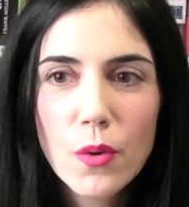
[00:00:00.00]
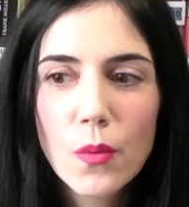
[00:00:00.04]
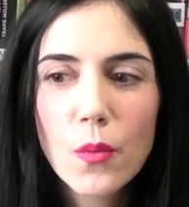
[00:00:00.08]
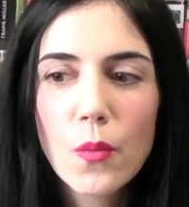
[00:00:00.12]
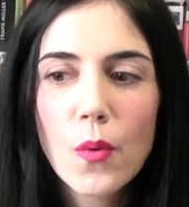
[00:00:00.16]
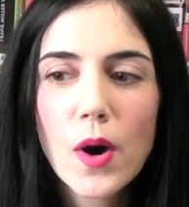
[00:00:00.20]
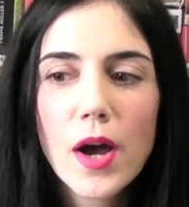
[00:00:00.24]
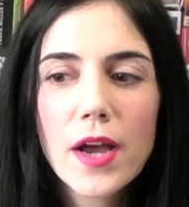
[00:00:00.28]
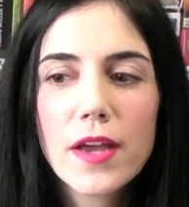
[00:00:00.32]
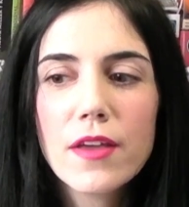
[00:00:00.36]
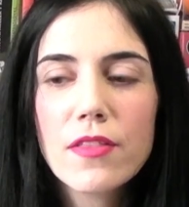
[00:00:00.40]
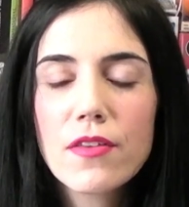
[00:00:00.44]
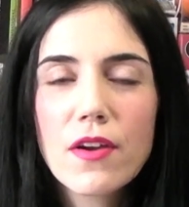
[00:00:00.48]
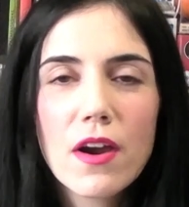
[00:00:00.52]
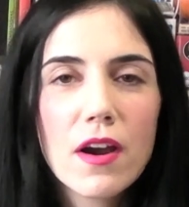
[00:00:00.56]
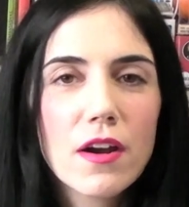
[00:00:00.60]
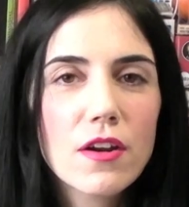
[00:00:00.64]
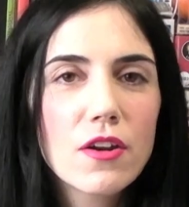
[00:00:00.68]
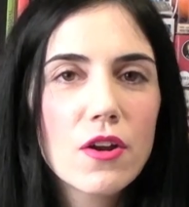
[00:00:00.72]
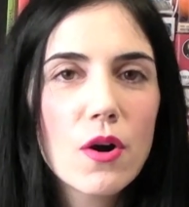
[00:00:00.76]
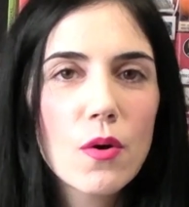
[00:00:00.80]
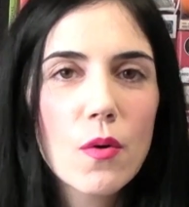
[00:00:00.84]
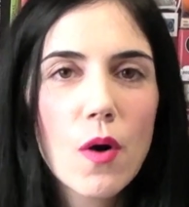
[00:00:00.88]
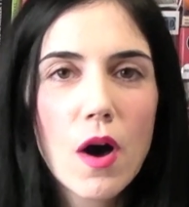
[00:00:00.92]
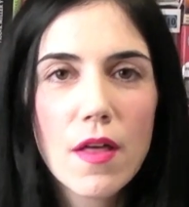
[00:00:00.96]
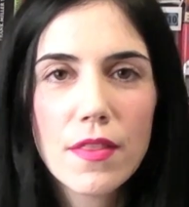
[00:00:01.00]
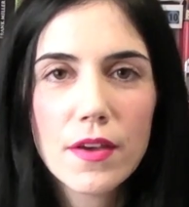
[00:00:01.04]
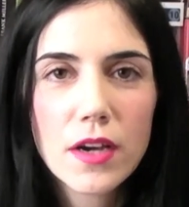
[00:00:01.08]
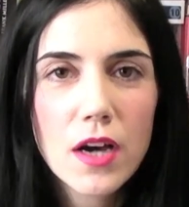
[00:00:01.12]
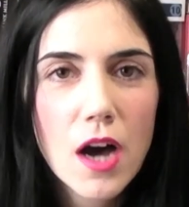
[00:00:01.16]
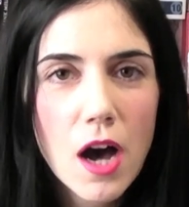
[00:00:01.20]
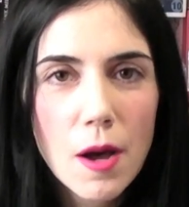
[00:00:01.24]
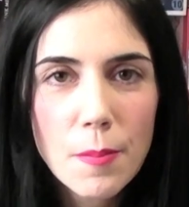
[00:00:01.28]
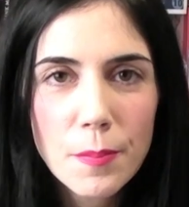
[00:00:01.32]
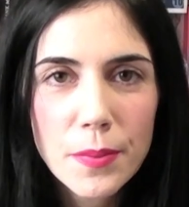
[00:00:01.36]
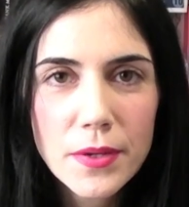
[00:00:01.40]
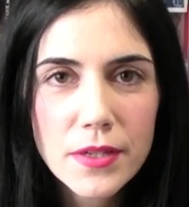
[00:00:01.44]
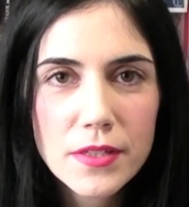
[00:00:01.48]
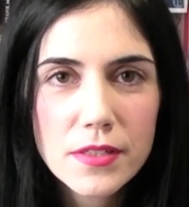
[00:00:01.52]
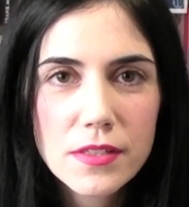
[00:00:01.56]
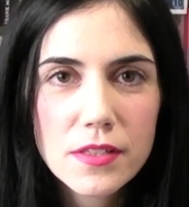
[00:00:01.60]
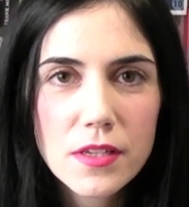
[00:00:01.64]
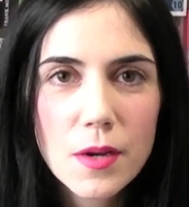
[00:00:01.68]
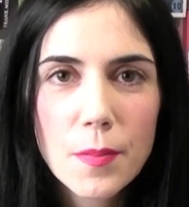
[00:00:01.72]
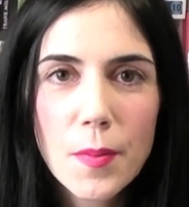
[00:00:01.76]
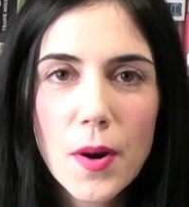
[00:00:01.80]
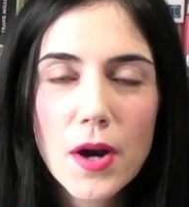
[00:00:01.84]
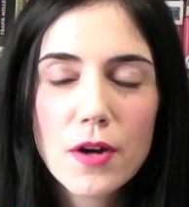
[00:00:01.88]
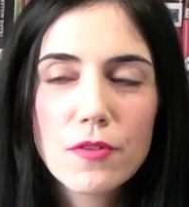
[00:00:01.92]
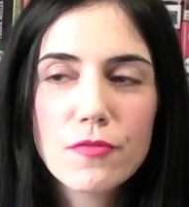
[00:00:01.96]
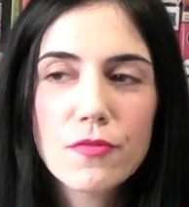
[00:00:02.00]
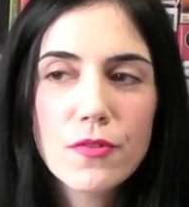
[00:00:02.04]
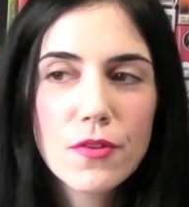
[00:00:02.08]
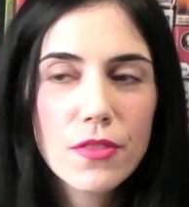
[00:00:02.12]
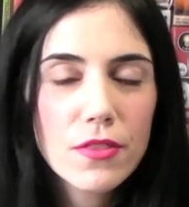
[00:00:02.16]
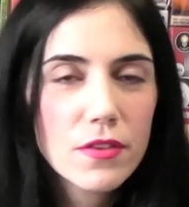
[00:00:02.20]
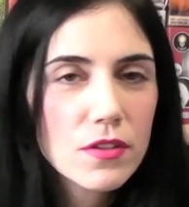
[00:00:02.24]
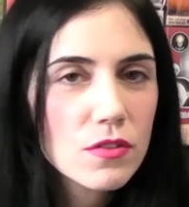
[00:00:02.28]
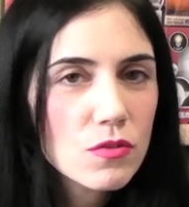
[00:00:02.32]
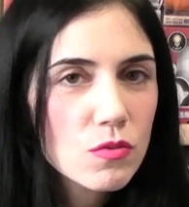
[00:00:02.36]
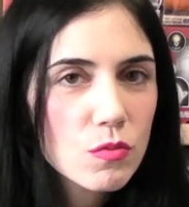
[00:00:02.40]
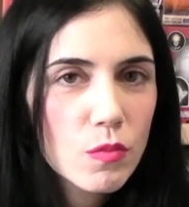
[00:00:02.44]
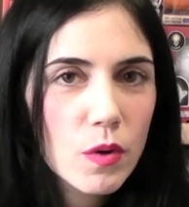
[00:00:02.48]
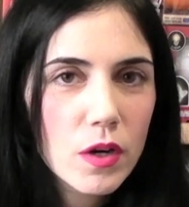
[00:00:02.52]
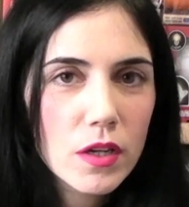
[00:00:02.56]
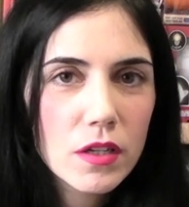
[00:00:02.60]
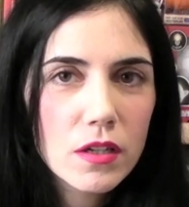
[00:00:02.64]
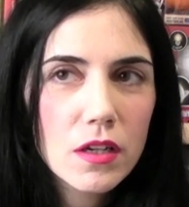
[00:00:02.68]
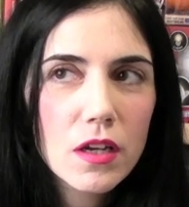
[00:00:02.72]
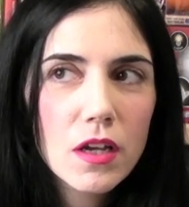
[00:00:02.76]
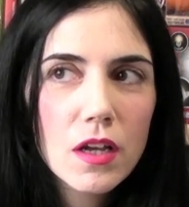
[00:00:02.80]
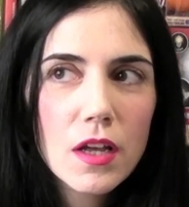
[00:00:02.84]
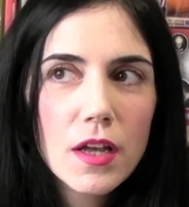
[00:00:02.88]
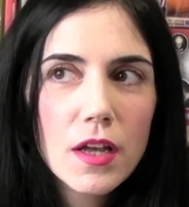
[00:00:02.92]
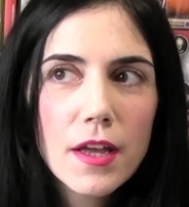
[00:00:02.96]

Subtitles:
why there are no other copies apart from this one.